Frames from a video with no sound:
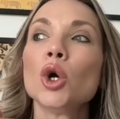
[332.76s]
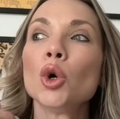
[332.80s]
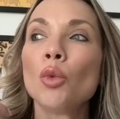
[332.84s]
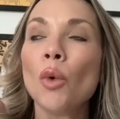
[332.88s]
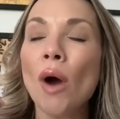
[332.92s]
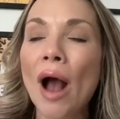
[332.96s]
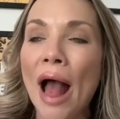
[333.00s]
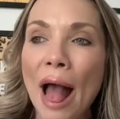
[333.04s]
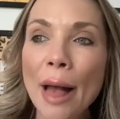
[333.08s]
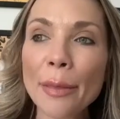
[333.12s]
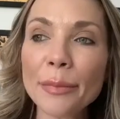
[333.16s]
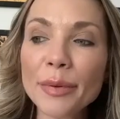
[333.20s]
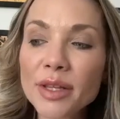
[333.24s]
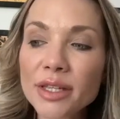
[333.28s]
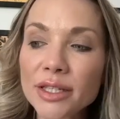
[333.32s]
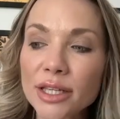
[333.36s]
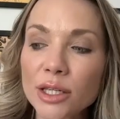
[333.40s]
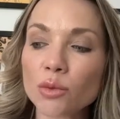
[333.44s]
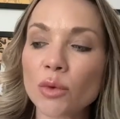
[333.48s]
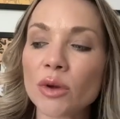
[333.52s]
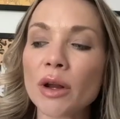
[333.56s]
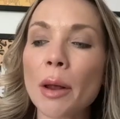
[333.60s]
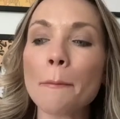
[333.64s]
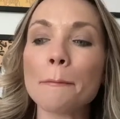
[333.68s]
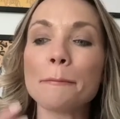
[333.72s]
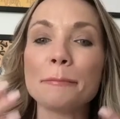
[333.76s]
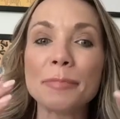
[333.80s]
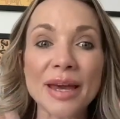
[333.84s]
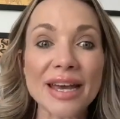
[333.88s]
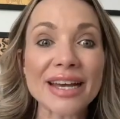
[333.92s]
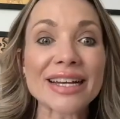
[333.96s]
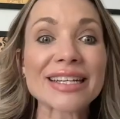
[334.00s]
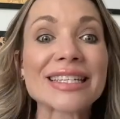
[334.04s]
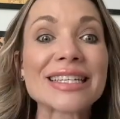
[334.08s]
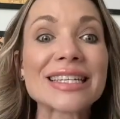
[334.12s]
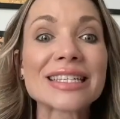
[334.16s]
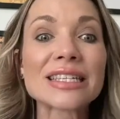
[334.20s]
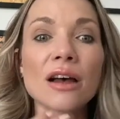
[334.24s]
What happens is when a
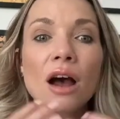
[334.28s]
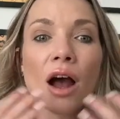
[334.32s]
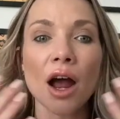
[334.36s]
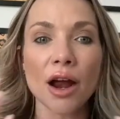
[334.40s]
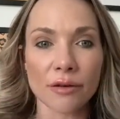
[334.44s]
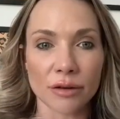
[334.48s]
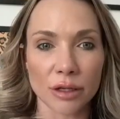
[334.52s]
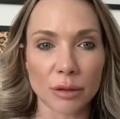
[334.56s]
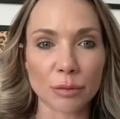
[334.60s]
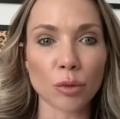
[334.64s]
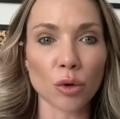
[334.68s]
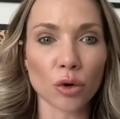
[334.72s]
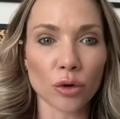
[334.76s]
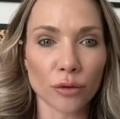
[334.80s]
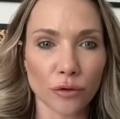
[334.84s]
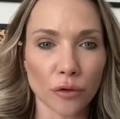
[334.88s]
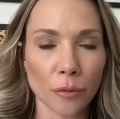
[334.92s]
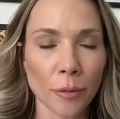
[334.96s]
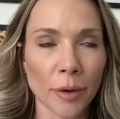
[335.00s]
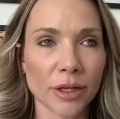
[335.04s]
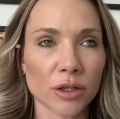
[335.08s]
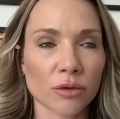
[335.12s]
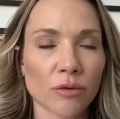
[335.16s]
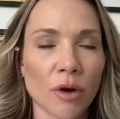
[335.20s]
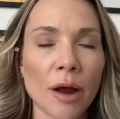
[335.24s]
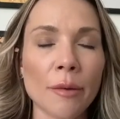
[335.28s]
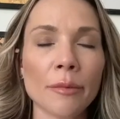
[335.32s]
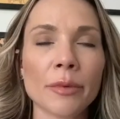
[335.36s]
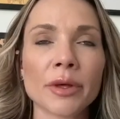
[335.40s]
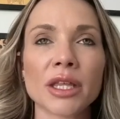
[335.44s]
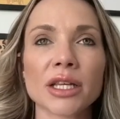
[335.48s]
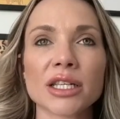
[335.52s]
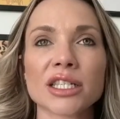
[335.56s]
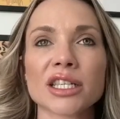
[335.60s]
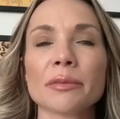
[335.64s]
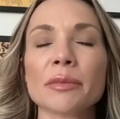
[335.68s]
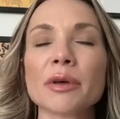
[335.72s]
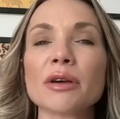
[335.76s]
big desire is born from us, right? When
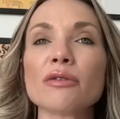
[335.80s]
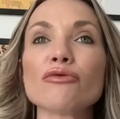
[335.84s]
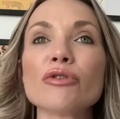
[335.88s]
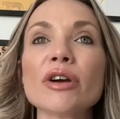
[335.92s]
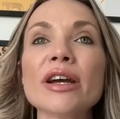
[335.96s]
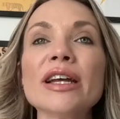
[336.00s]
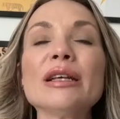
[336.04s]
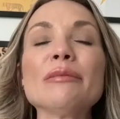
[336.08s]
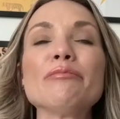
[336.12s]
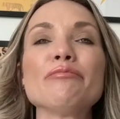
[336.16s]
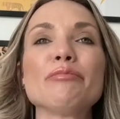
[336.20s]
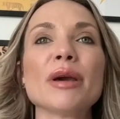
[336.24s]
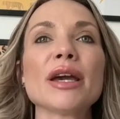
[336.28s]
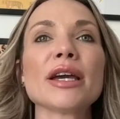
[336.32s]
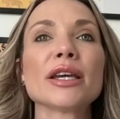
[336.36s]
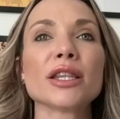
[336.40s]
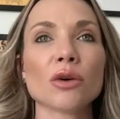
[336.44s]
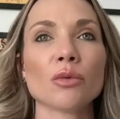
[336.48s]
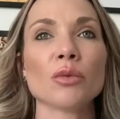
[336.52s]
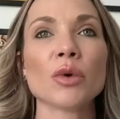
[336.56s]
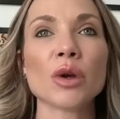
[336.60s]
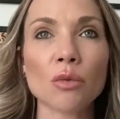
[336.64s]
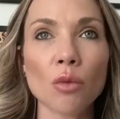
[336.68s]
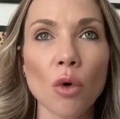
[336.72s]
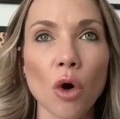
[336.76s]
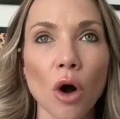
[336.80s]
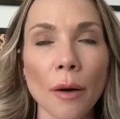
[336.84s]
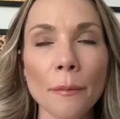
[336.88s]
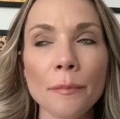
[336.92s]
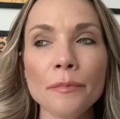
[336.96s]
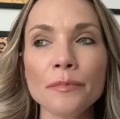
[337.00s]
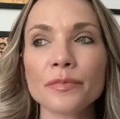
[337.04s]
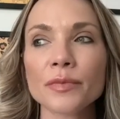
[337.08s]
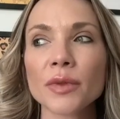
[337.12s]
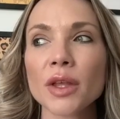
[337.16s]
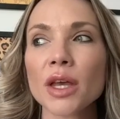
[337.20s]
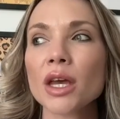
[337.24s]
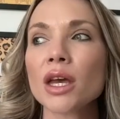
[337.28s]
there's something really big that we
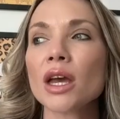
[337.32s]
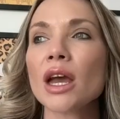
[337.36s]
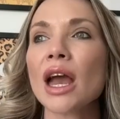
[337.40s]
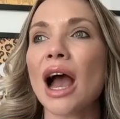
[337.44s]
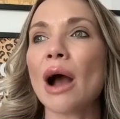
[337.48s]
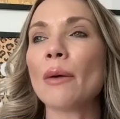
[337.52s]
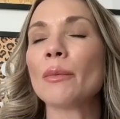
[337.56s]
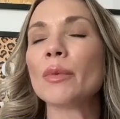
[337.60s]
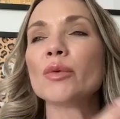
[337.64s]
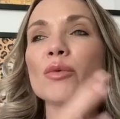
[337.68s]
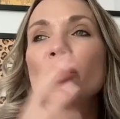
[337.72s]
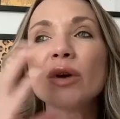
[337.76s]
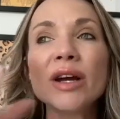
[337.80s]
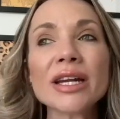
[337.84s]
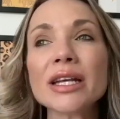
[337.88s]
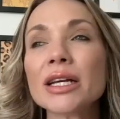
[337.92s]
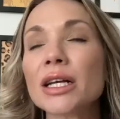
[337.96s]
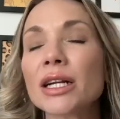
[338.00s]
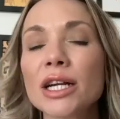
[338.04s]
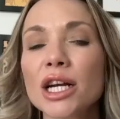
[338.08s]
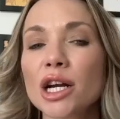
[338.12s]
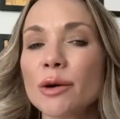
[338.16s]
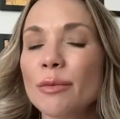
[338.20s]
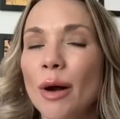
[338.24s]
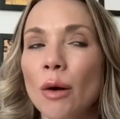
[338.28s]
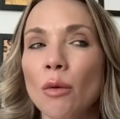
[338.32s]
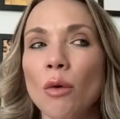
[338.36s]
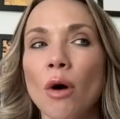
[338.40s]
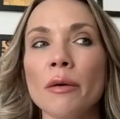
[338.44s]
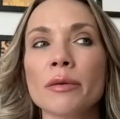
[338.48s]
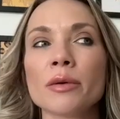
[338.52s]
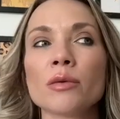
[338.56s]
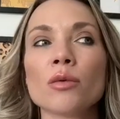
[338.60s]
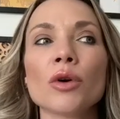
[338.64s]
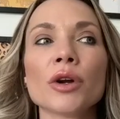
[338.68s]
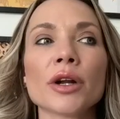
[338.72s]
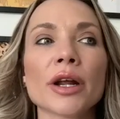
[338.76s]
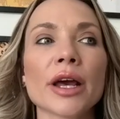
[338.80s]
want and we're really clear about why
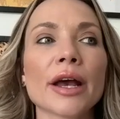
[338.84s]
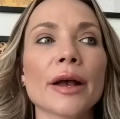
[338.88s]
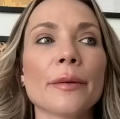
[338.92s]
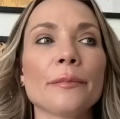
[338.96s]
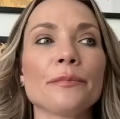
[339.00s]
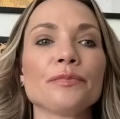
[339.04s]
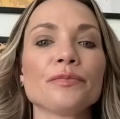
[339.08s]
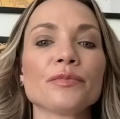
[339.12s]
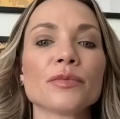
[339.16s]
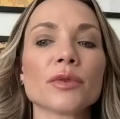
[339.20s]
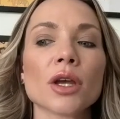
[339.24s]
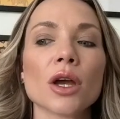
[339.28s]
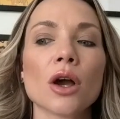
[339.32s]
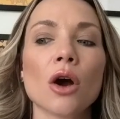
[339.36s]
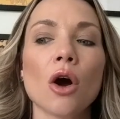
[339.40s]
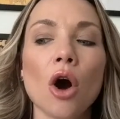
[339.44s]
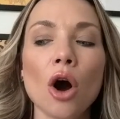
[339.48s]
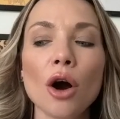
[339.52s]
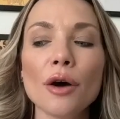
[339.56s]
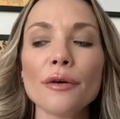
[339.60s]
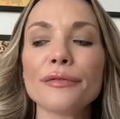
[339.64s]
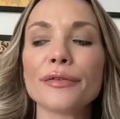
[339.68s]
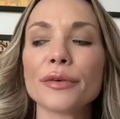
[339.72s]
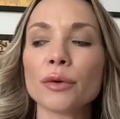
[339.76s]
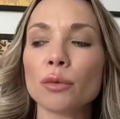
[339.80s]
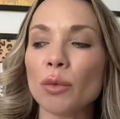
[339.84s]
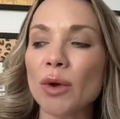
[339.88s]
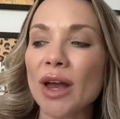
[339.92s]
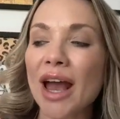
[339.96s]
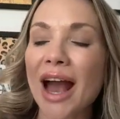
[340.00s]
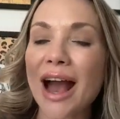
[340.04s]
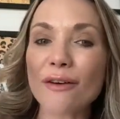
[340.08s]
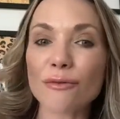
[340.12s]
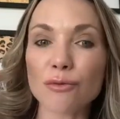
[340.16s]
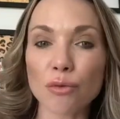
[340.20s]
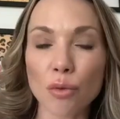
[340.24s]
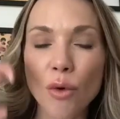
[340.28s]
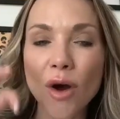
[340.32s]
we want it, often we
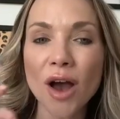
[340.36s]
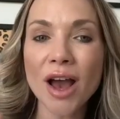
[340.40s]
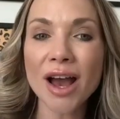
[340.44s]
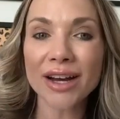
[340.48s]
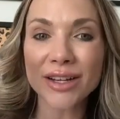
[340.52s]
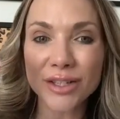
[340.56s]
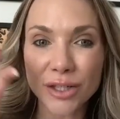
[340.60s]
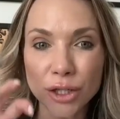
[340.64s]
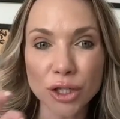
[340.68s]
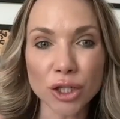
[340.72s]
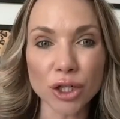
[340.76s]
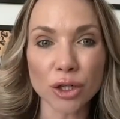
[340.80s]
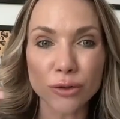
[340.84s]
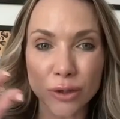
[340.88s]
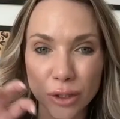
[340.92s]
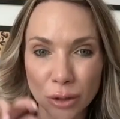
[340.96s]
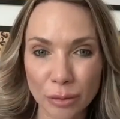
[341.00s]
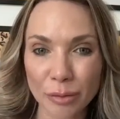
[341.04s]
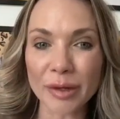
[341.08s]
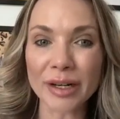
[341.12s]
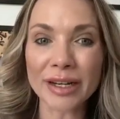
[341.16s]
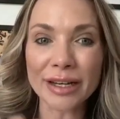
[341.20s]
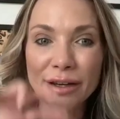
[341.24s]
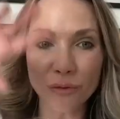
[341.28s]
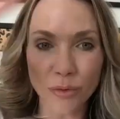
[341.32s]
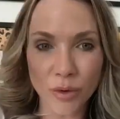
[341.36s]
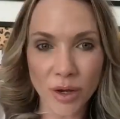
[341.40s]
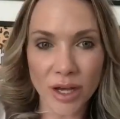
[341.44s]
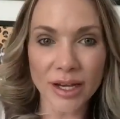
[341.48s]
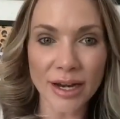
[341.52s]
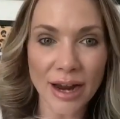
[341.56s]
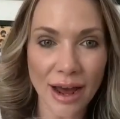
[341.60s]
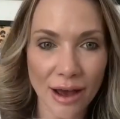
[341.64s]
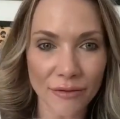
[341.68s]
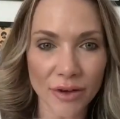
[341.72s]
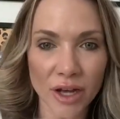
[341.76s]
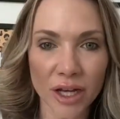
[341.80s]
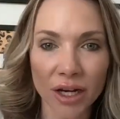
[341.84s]
have work to do to believe we can
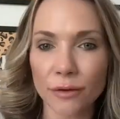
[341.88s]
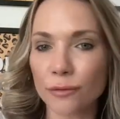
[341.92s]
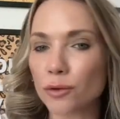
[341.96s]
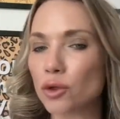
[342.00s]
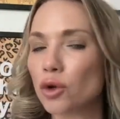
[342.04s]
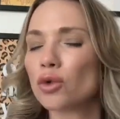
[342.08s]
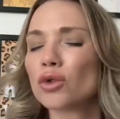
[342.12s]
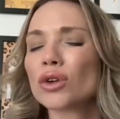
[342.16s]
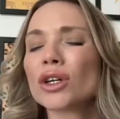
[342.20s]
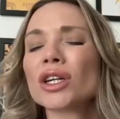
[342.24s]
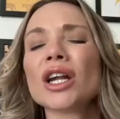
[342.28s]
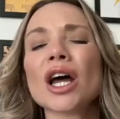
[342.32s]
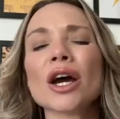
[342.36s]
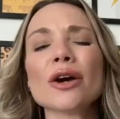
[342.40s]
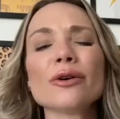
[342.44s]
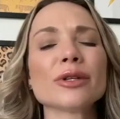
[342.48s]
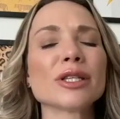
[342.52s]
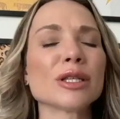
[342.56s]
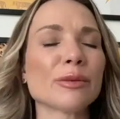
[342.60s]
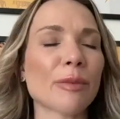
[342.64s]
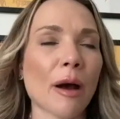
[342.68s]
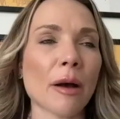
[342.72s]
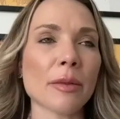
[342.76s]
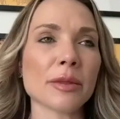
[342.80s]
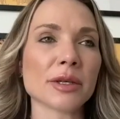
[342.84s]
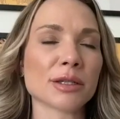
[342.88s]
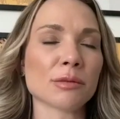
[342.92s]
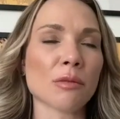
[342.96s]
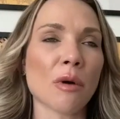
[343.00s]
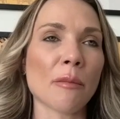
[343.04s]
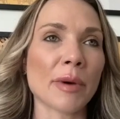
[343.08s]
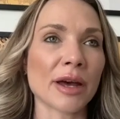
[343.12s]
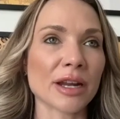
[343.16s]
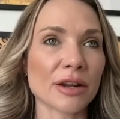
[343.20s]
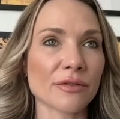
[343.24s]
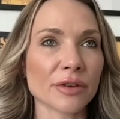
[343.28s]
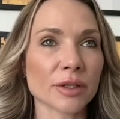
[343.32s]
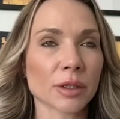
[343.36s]
have it. And I've talked loads about this in my
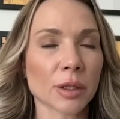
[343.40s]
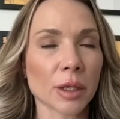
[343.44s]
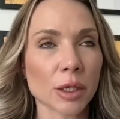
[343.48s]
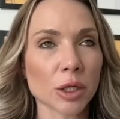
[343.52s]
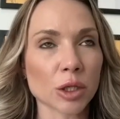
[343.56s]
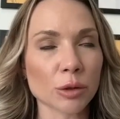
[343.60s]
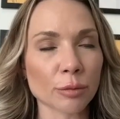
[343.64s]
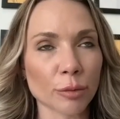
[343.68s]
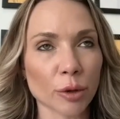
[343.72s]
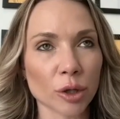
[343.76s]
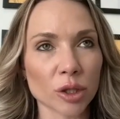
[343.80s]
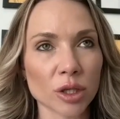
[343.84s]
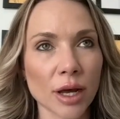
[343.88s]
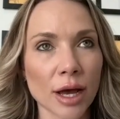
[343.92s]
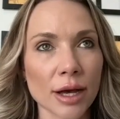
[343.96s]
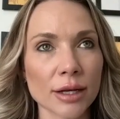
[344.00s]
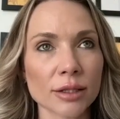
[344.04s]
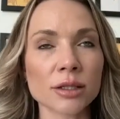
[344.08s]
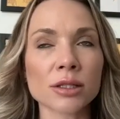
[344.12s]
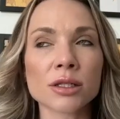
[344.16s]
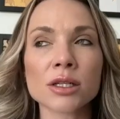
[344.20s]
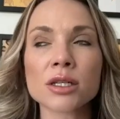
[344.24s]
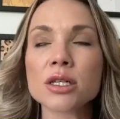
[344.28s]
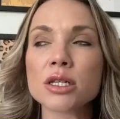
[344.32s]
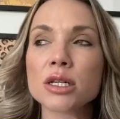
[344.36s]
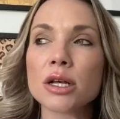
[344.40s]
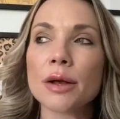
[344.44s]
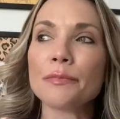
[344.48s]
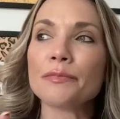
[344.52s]
manifestation podcasts.